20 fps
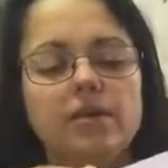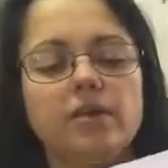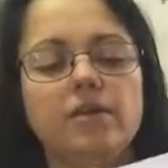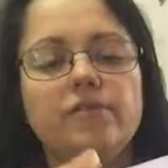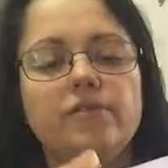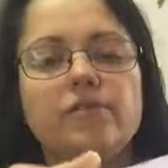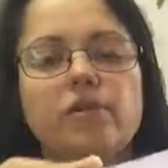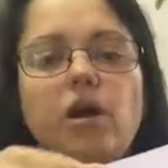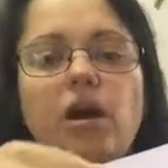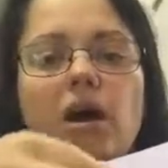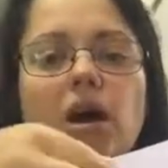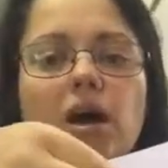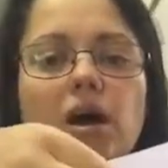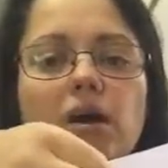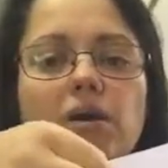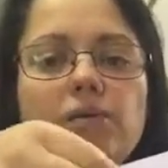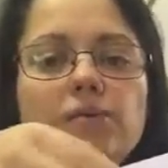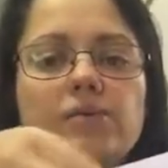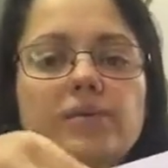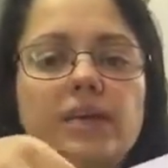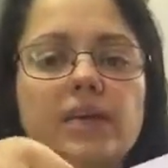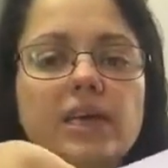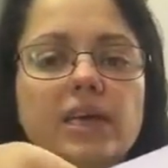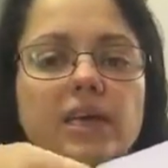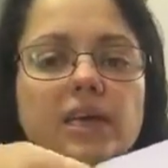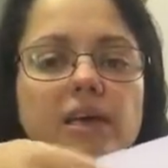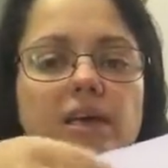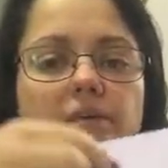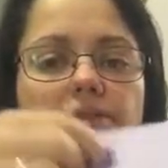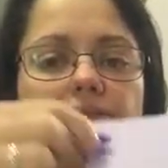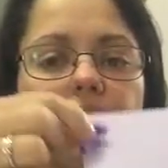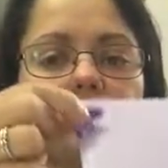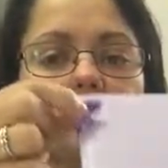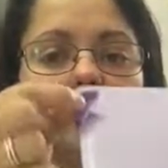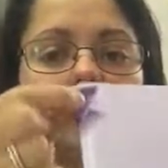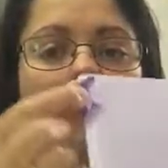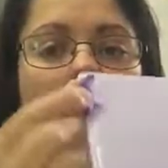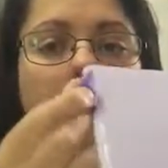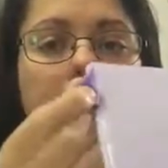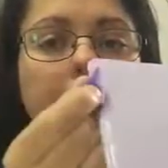You've got a holder here for
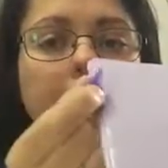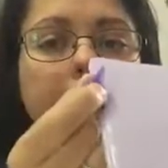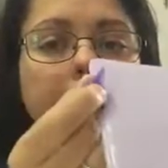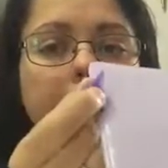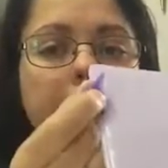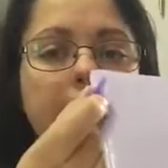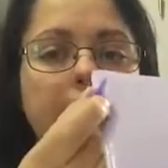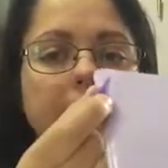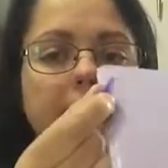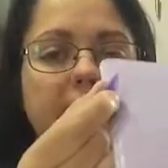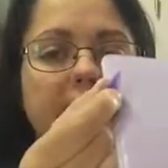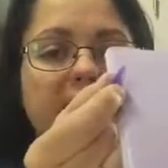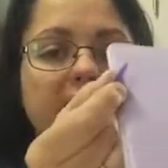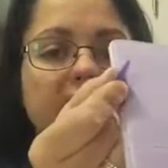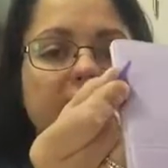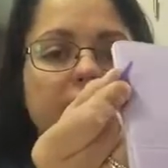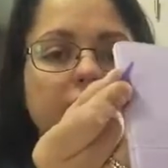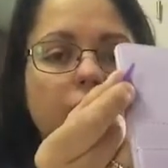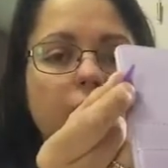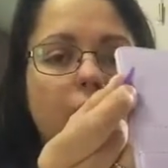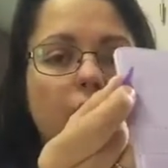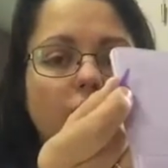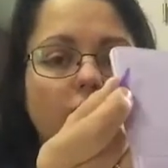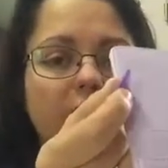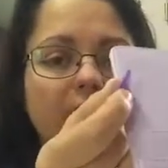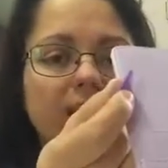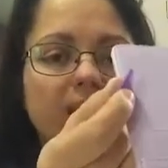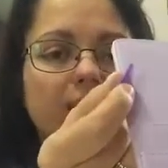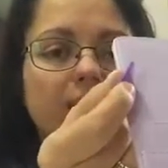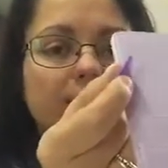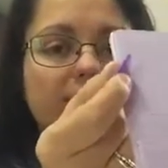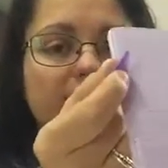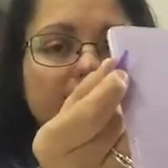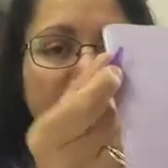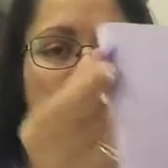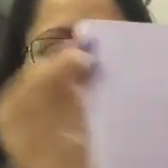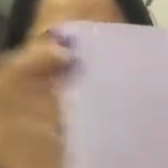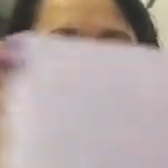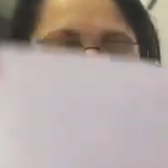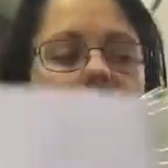your pen or
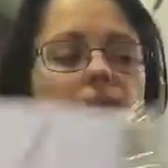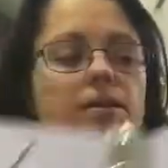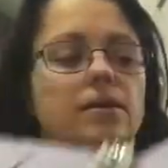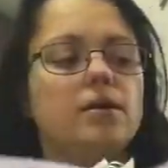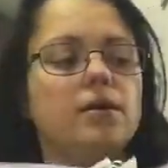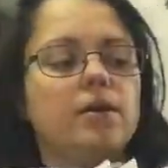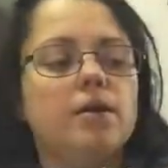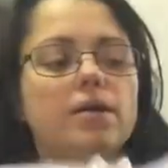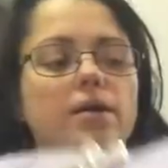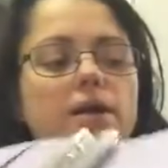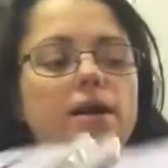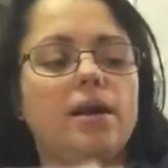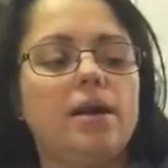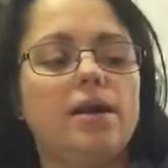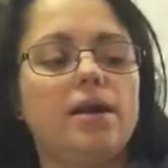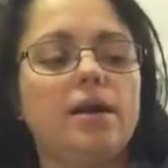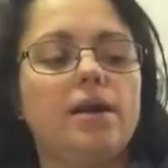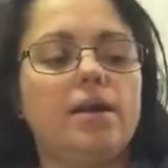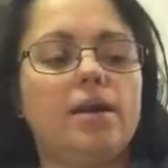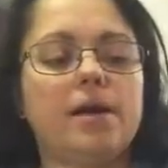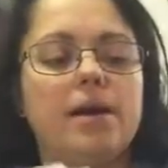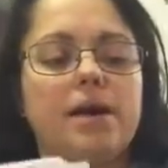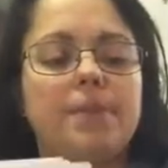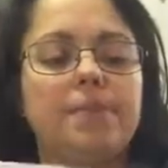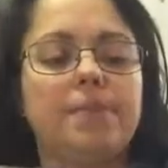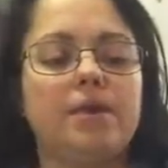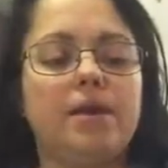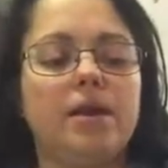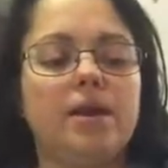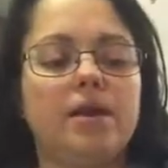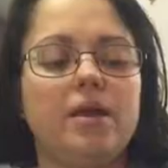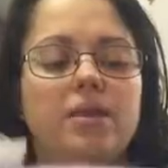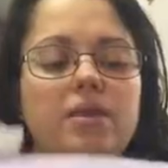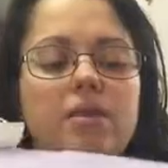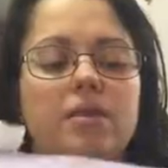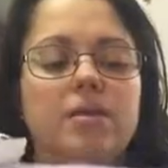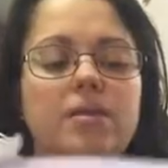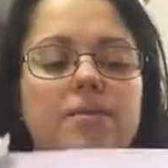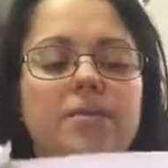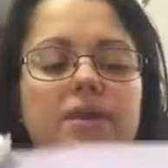highlighter. And
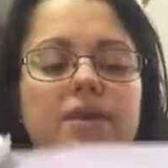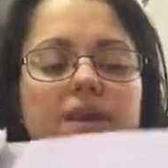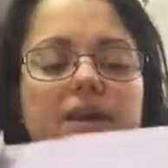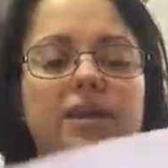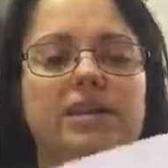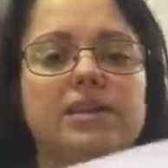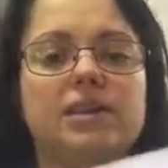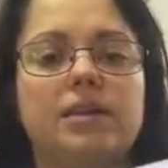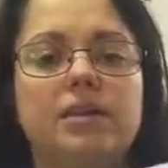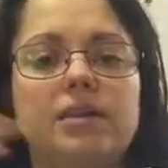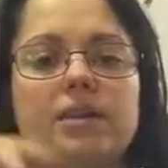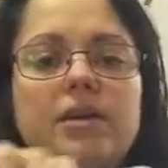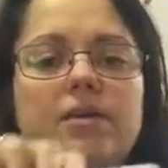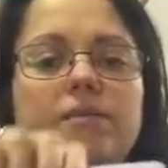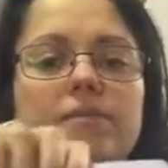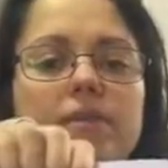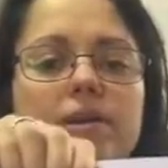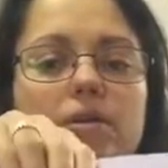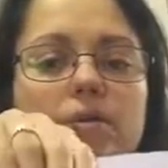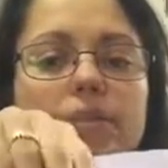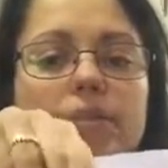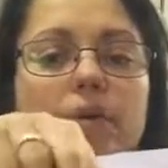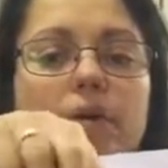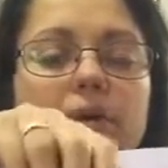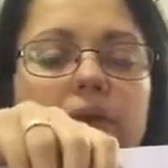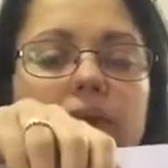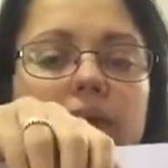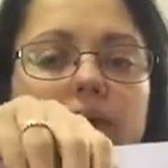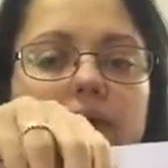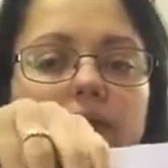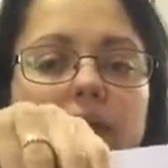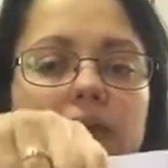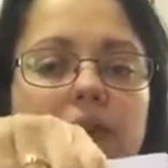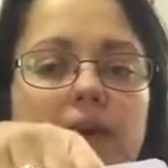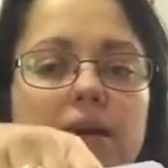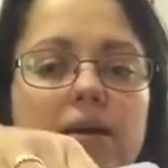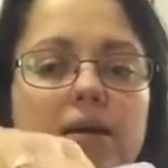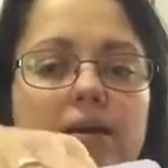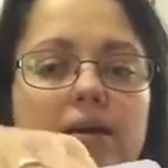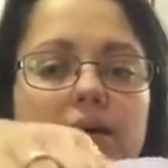then there's another little pocket
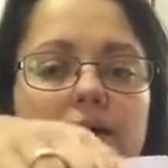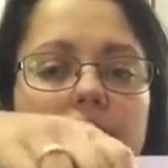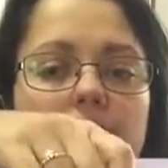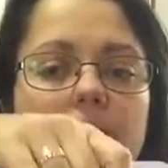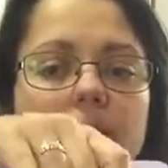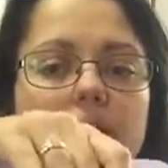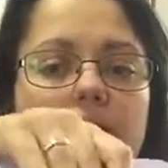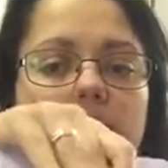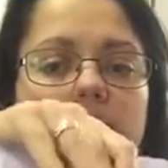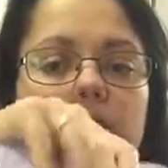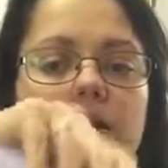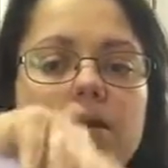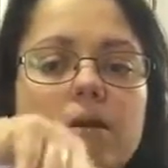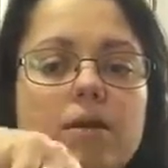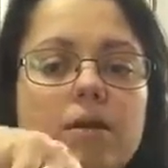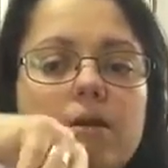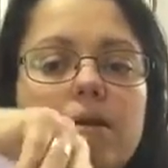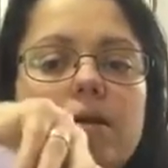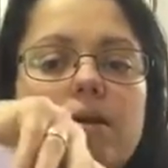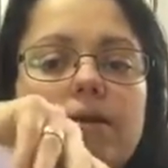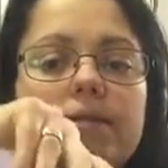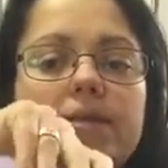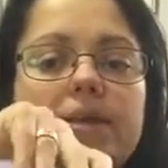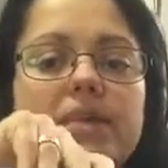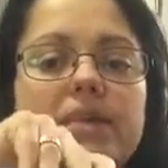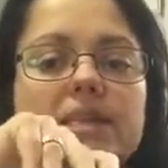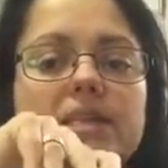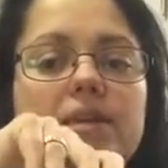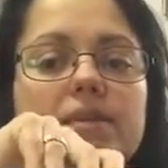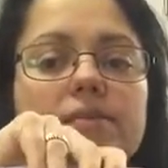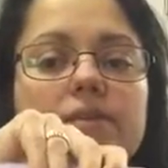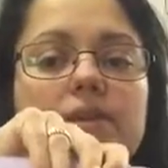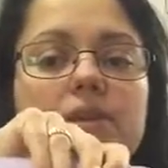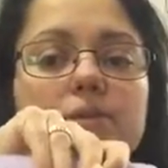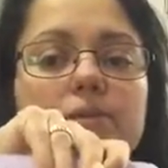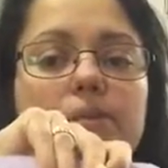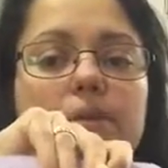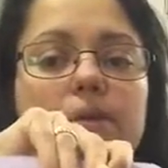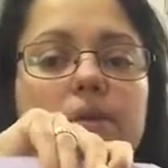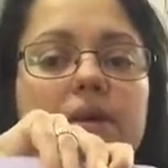here. There's another
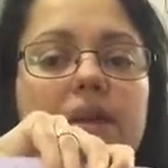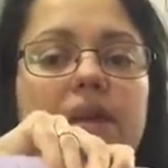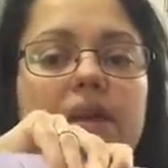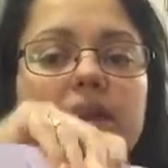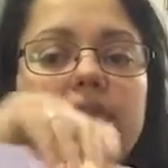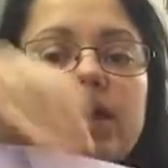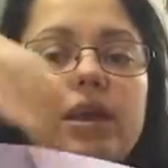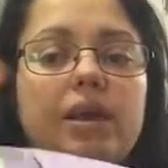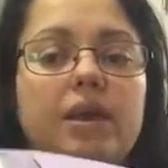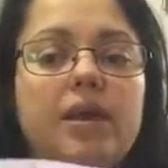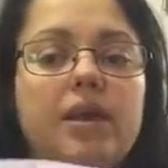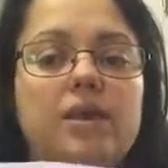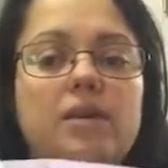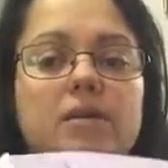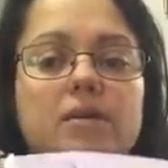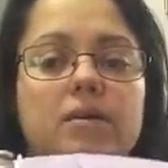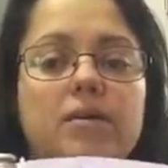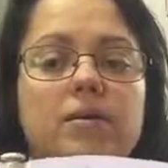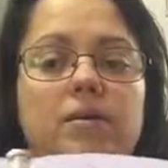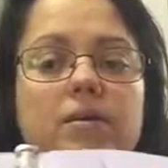little pocket here.